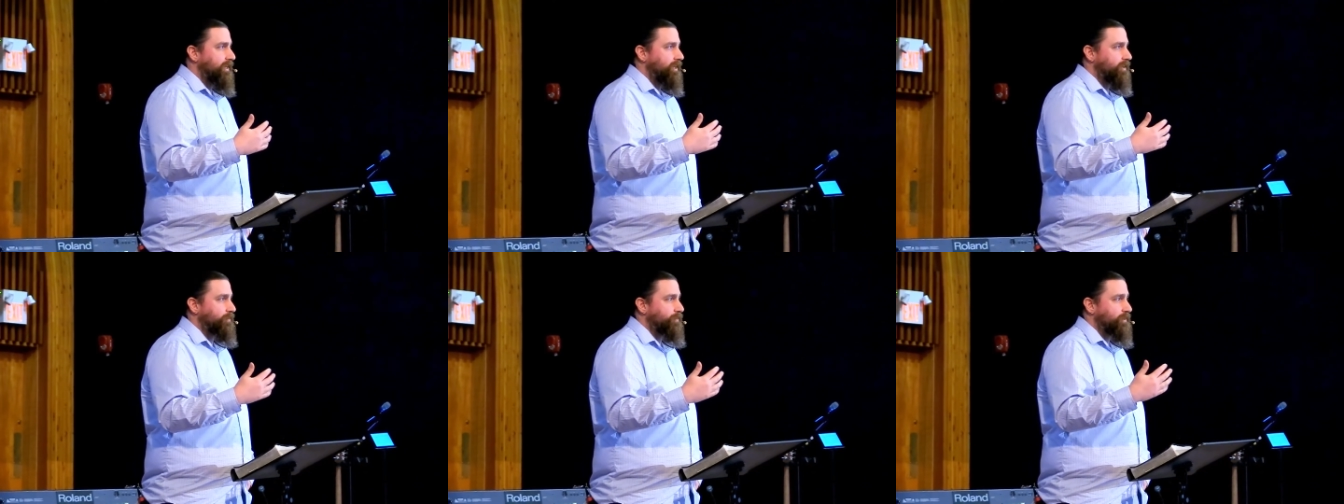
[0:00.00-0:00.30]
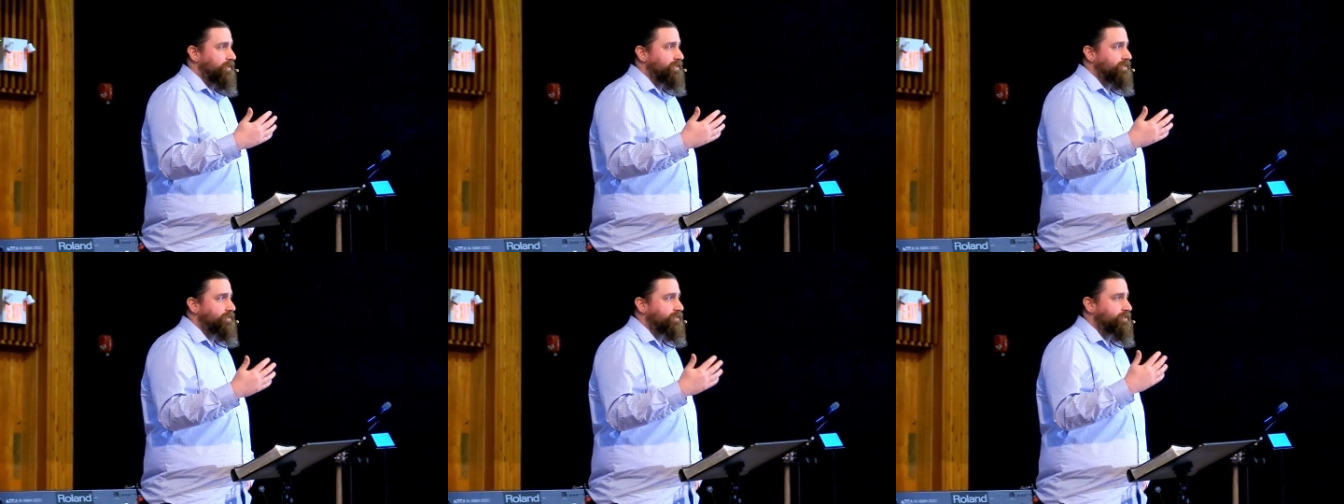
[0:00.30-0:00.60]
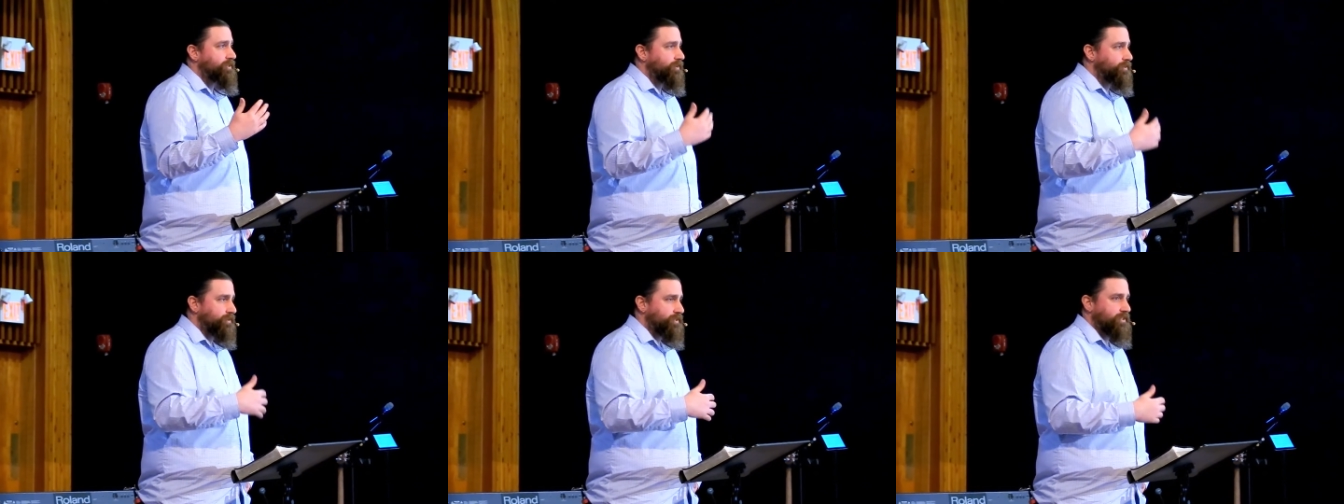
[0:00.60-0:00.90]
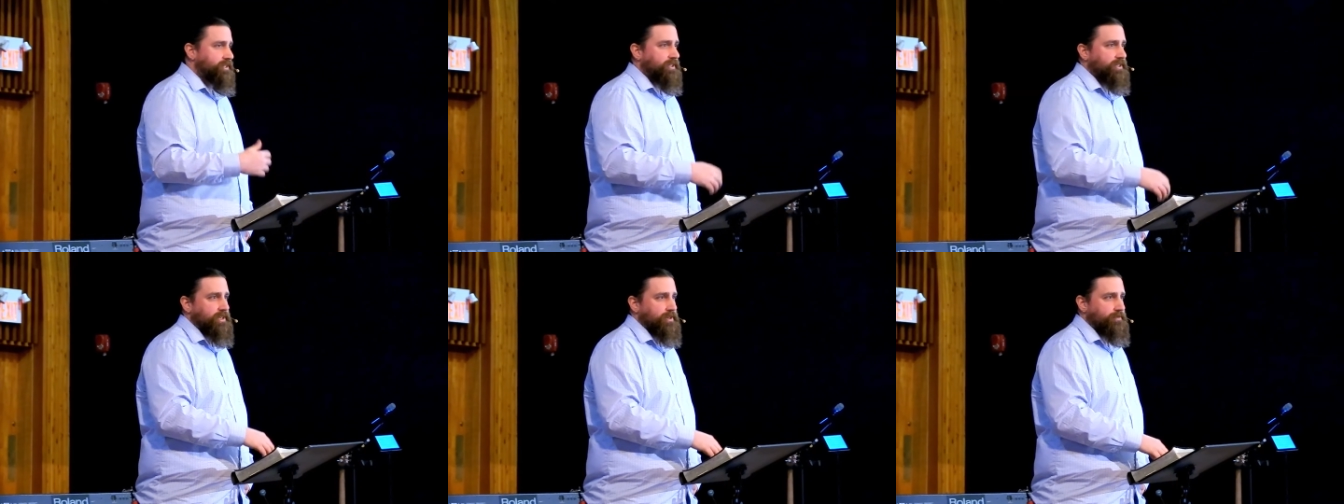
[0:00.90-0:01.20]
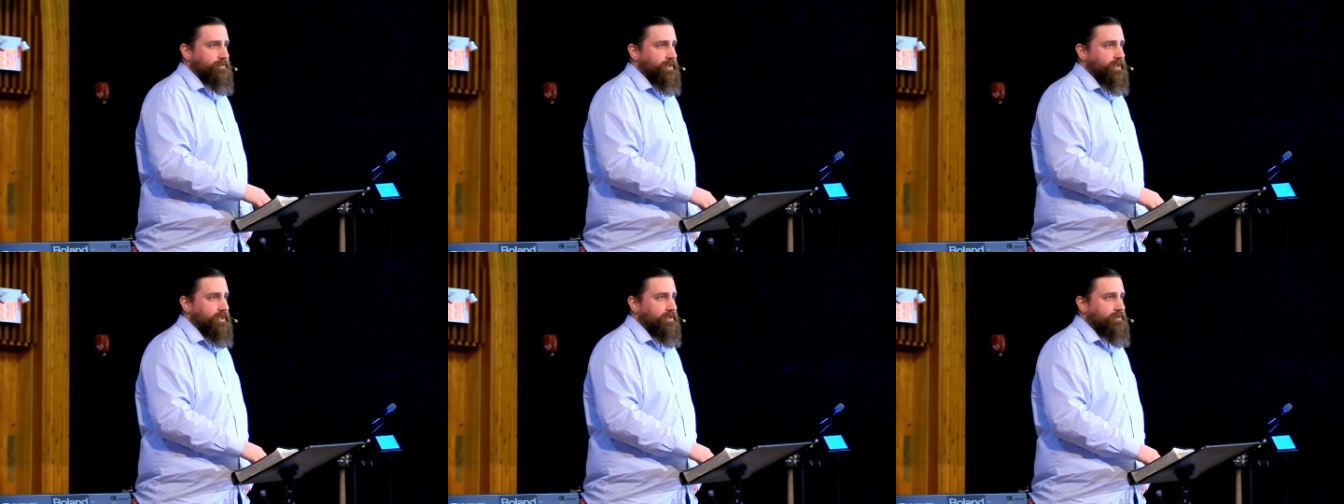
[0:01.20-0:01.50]
it was so
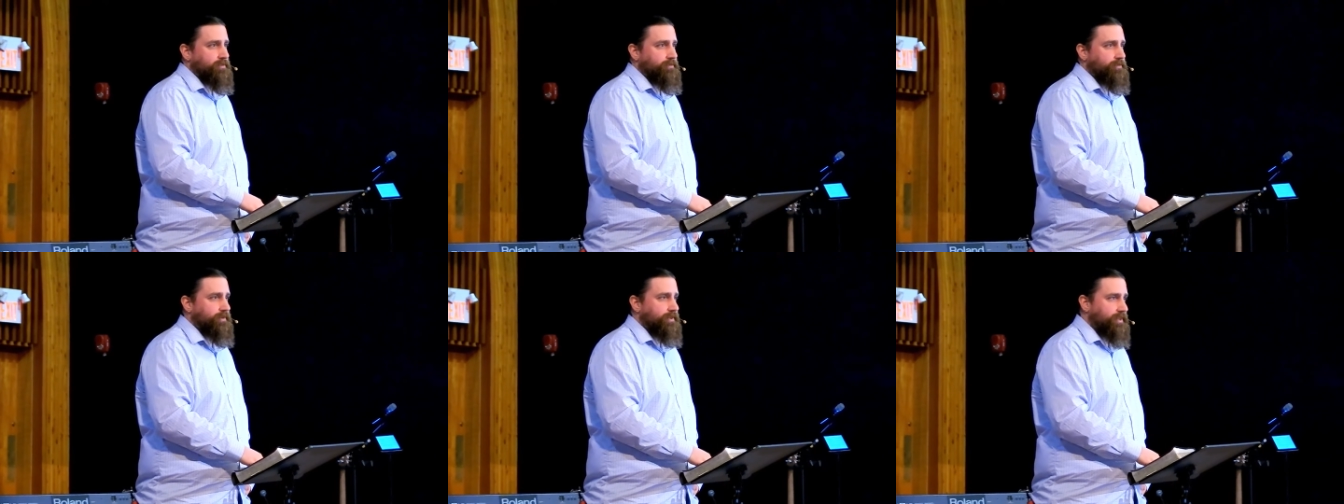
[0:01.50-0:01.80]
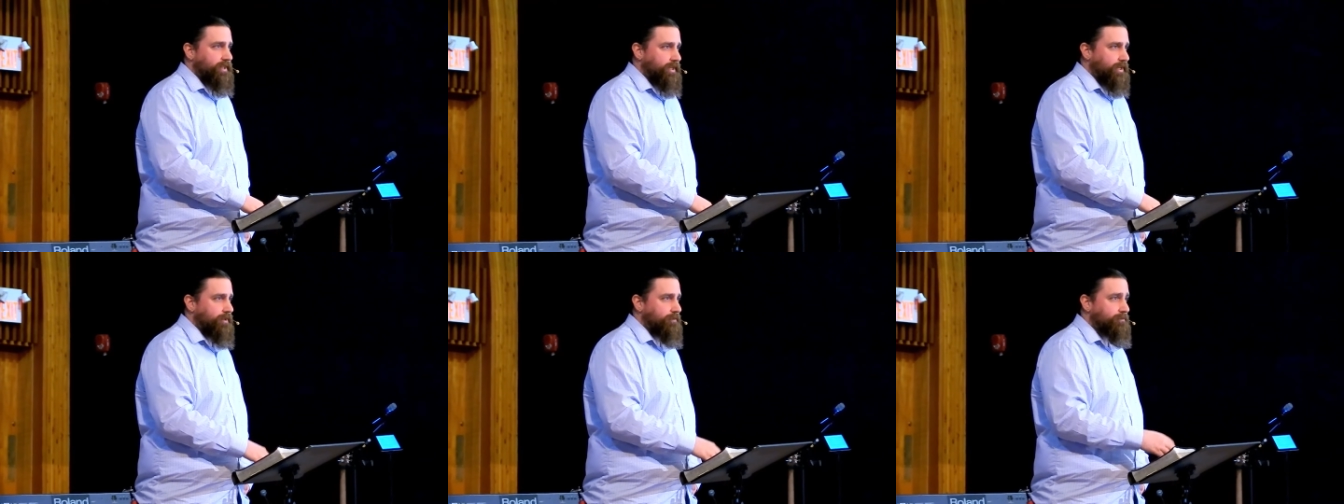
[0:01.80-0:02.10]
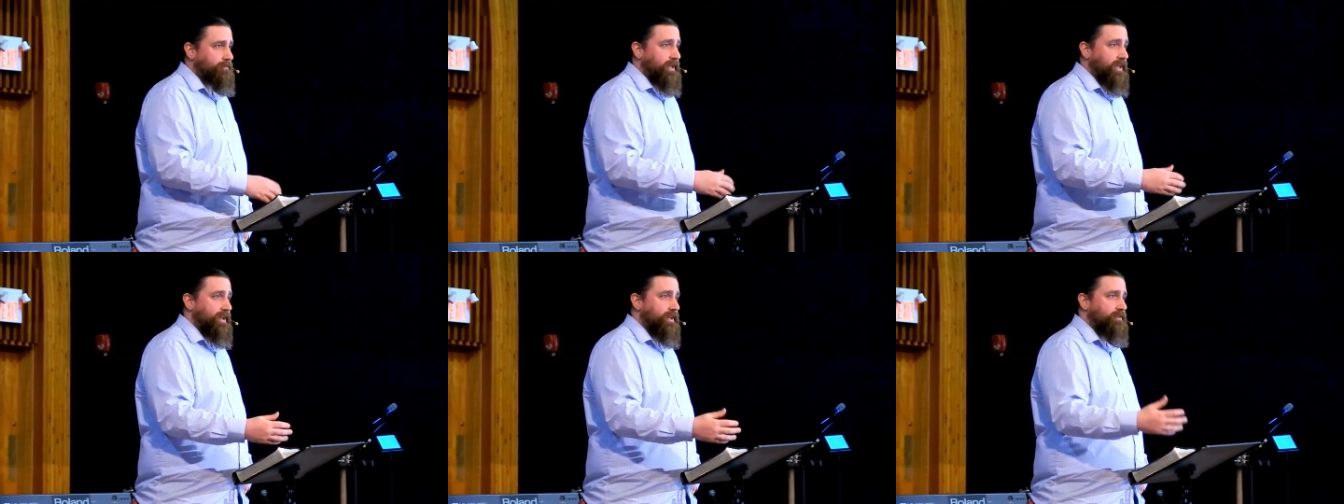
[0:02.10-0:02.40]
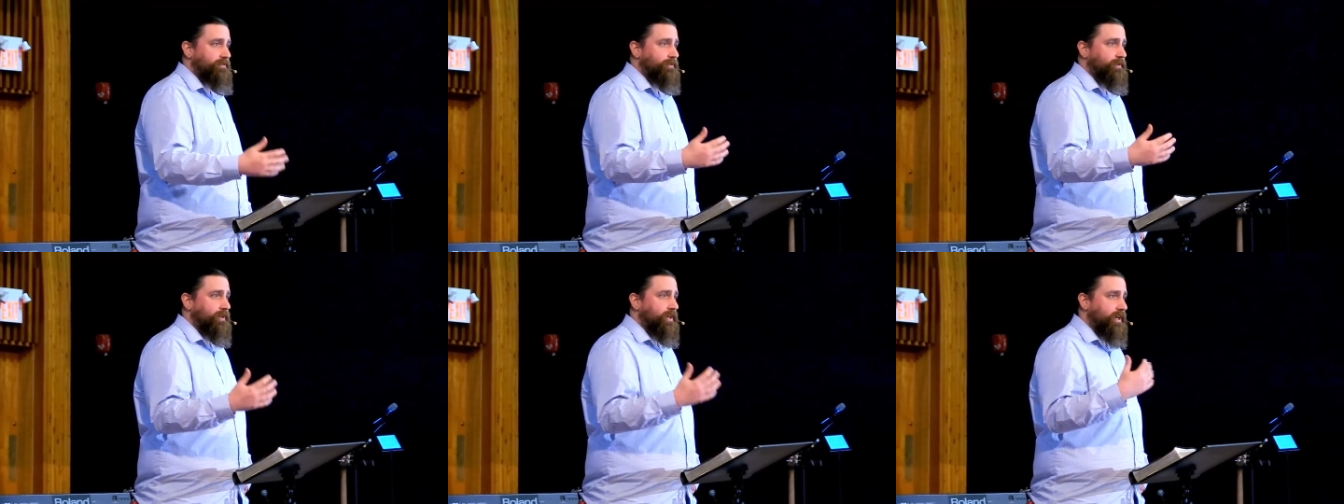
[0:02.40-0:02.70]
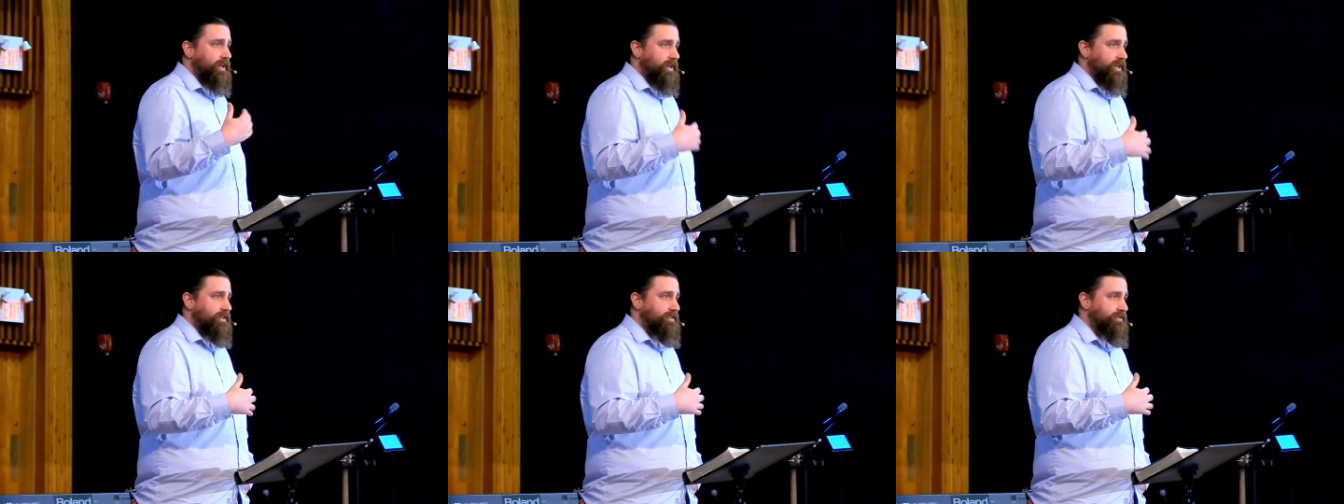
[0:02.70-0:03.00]
significant for them and for
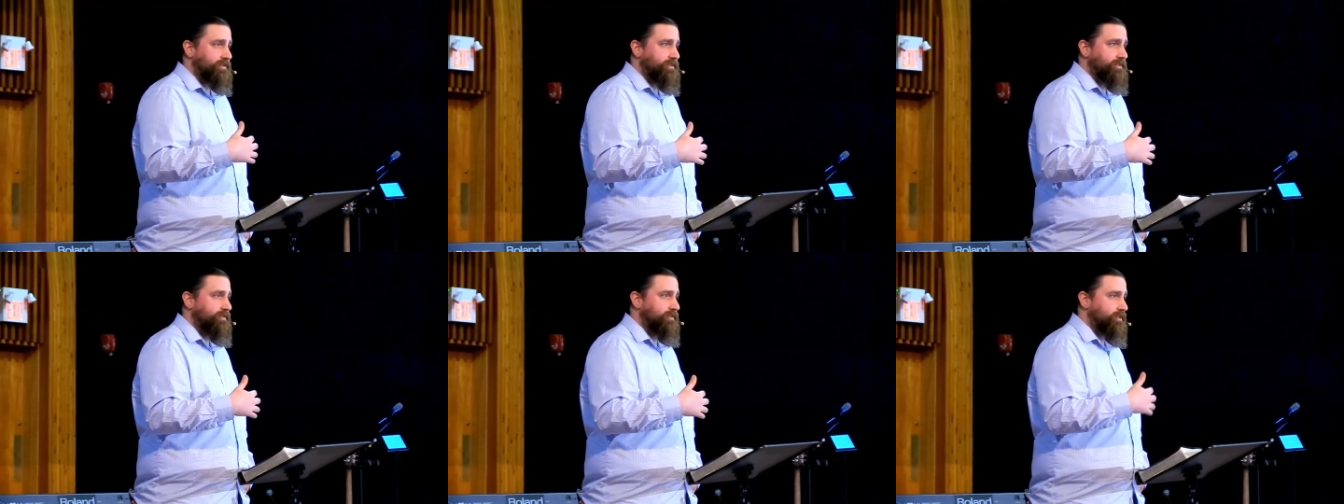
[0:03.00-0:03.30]
us